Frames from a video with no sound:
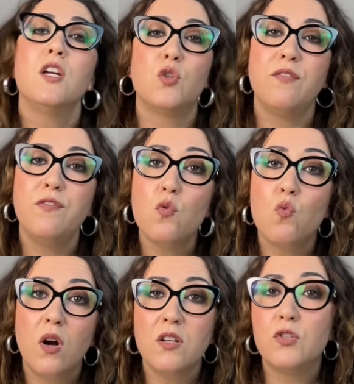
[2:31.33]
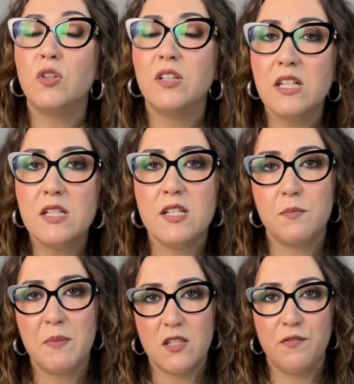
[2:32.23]
if you want or need to
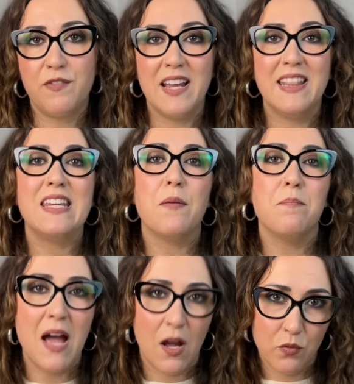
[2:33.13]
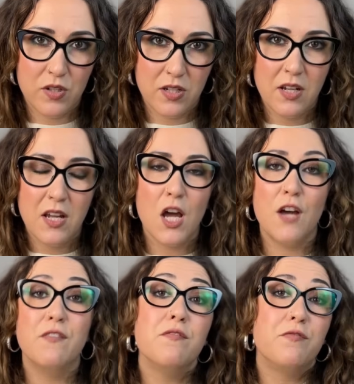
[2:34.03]
specify the amount of
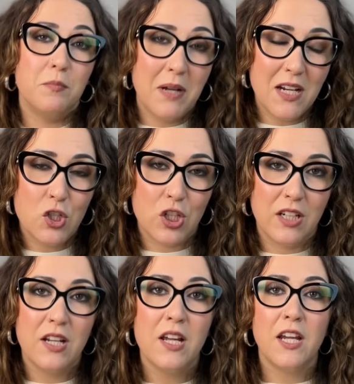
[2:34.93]
information,